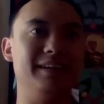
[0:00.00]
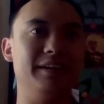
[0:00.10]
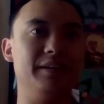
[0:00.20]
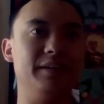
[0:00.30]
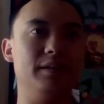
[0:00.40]

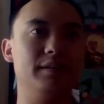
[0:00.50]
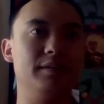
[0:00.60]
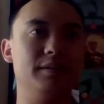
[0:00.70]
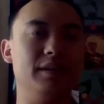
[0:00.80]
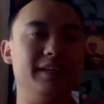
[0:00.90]
you know,
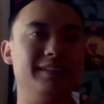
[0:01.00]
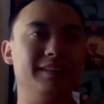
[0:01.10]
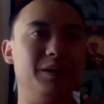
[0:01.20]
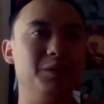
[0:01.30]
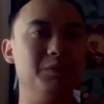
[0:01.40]
like
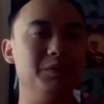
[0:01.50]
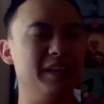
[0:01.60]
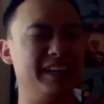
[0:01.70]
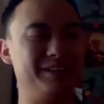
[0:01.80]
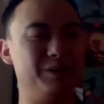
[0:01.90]

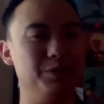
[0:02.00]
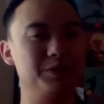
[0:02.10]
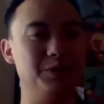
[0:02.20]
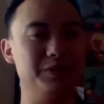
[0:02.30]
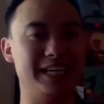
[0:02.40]
the old
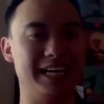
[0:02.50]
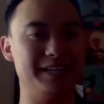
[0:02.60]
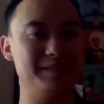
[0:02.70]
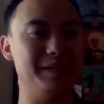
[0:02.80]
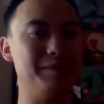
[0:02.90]
school
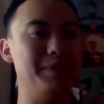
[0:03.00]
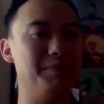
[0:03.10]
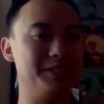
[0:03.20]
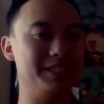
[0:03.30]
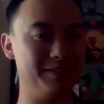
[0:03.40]
times, you know,
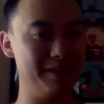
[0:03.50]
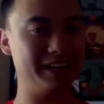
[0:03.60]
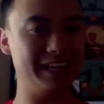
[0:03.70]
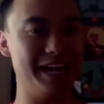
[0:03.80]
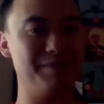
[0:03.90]
people sitting
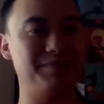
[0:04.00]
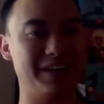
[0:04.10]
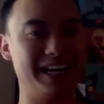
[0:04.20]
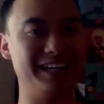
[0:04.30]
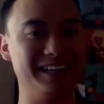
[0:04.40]
around a
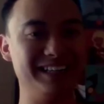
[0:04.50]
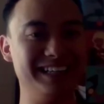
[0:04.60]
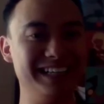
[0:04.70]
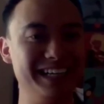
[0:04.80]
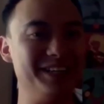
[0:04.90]
campfire,
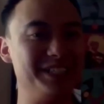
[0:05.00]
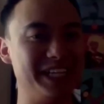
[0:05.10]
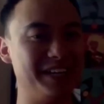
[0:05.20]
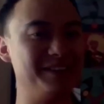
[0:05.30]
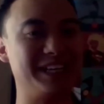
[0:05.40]
you know,
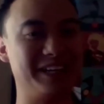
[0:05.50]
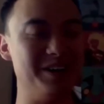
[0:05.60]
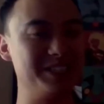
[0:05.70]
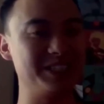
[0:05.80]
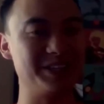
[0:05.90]
sharing
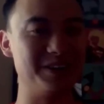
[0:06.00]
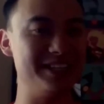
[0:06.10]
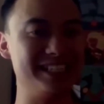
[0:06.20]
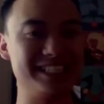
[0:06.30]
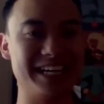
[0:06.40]
ghost
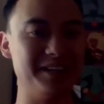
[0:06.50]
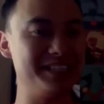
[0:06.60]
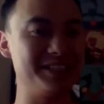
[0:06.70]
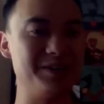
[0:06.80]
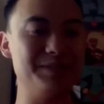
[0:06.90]
stories and scary
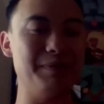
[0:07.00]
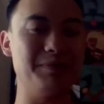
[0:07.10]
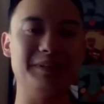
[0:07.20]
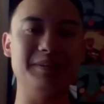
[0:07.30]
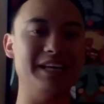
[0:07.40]
stories.
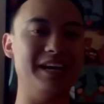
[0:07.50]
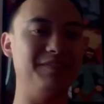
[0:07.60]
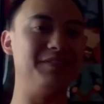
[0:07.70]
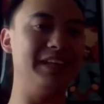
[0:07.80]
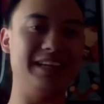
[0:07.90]
People are doing that
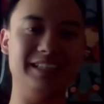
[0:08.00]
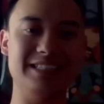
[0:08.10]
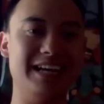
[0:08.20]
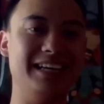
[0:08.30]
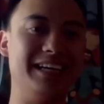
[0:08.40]
for like
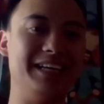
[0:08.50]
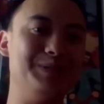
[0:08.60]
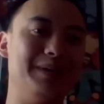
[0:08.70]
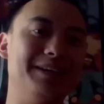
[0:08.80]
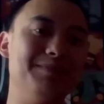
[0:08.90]

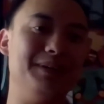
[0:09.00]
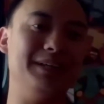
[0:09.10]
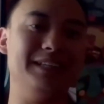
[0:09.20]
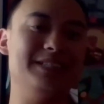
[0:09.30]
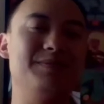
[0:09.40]
decades, man,
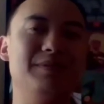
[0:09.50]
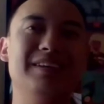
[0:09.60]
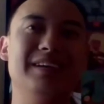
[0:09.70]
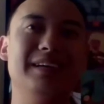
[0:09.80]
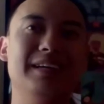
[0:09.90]
but
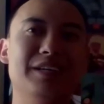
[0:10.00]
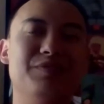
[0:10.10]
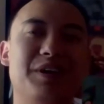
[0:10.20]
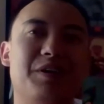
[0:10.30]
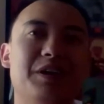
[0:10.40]
it's
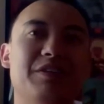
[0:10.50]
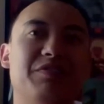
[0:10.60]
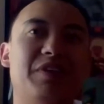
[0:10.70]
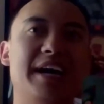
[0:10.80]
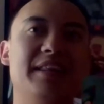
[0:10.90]
very hard to
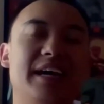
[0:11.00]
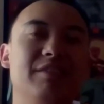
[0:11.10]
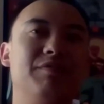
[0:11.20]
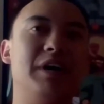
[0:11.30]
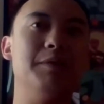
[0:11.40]
find that
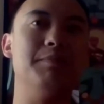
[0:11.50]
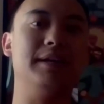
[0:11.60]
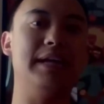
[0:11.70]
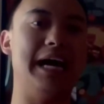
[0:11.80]
environment